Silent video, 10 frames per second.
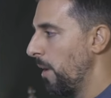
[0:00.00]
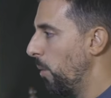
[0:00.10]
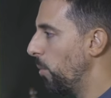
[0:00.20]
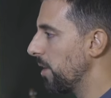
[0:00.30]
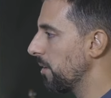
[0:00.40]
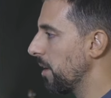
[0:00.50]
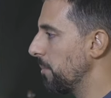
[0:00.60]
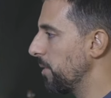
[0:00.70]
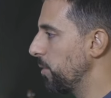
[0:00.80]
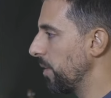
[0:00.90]
What I'm going to be
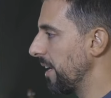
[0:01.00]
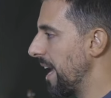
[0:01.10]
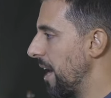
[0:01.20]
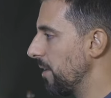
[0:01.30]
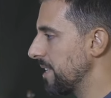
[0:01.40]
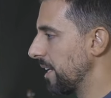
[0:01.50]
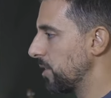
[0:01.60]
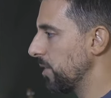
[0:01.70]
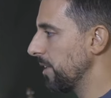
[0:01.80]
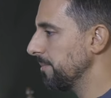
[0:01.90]
doing now is
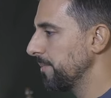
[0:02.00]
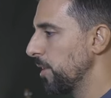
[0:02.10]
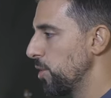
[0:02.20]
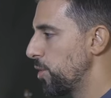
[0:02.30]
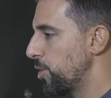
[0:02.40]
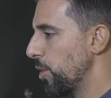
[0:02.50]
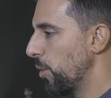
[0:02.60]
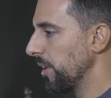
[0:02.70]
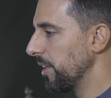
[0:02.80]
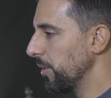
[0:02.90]
actually
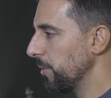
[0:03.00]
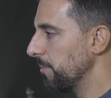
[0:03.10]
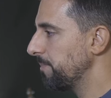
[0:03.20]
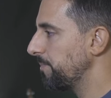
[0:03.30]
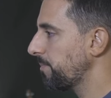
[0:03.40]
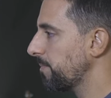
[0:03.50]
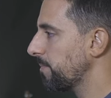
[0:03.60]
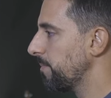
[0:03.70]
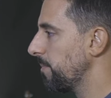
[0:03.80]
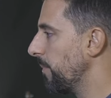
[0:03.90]
showing you
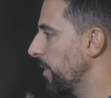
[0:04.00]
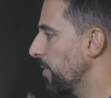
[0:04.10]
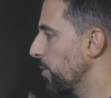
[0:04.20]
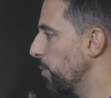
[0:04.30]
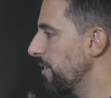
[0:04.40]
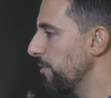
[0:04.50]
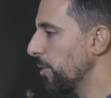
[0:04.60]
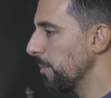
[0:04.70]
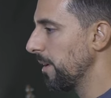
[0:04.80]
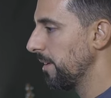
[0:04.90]
the reverb
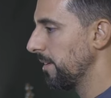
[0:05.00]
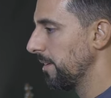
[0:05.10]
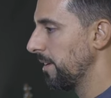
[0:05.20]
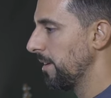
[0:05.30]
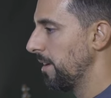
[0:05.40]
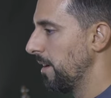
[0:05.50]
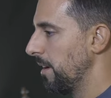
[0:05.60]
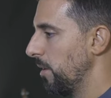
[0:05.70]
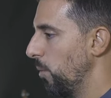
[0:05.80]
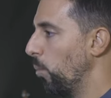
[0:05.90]

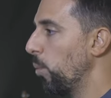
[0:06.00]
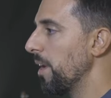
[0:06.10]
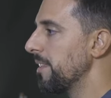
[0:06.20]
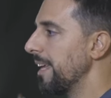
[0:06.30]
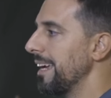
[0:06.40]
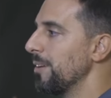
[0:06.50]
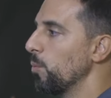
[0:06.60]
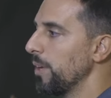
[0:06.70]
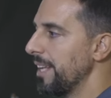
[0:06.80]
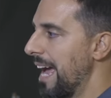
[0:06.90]
with and
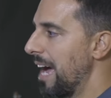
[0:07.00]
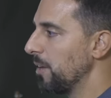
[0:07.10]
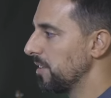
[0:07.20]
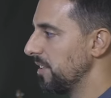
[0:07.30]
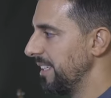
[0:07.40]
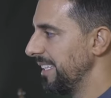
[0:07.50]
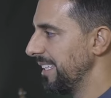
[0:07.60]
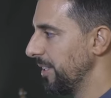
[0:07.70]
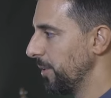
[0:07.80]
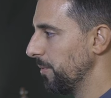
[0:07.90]
without the E
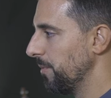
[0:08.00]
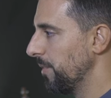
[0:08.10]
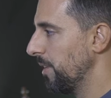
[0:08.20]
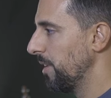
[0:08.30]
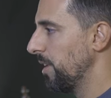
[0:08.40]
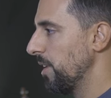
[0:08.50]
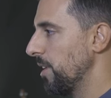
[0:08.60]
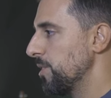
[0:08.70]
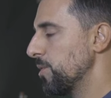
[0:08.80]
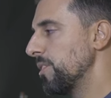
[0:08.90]
Q.
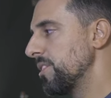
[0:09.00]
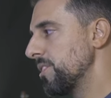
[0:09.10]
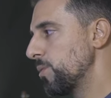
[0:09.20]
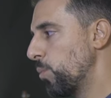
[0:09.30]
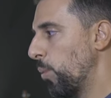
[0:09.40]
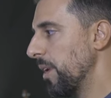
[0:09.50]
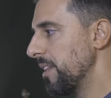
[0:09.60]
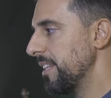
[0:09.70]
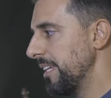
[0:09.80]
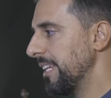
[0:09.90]
So this is with
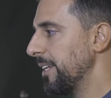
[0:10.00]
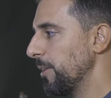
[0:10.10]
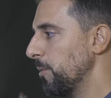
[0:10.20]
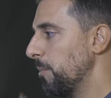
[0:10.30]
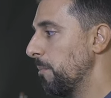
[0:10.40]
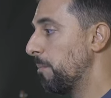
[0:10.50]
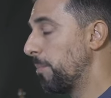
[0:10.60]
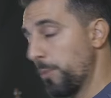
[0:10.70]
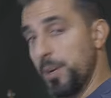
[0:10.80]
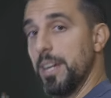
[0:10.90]
E Q,
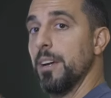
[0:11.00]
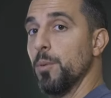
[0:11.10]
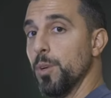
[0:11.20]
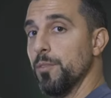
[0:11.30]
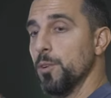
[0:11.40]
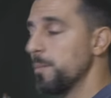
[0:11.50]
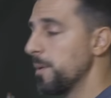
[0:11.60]
pre-reverb.